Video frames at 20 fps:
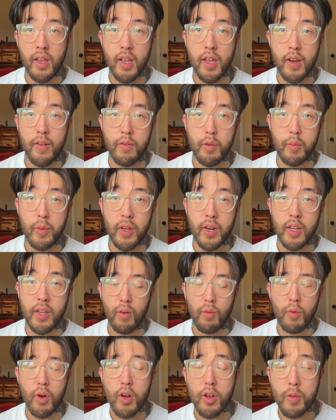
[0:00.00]
Hey everybody,
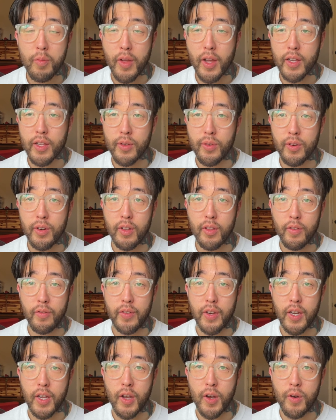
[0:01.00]
welcome back to another
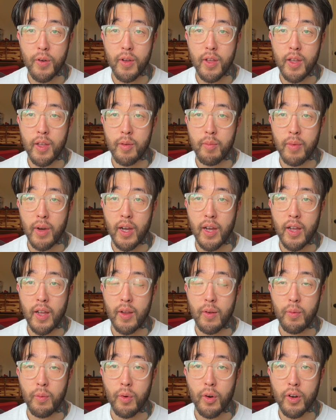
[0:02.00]
video in my
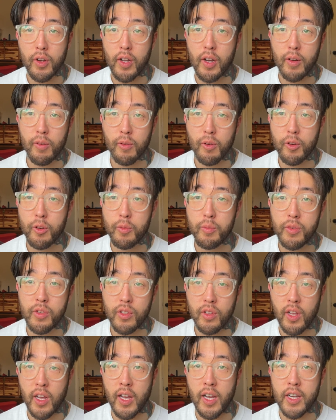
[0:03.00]
workout room
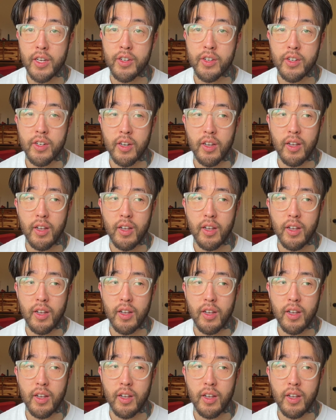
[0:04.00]
slash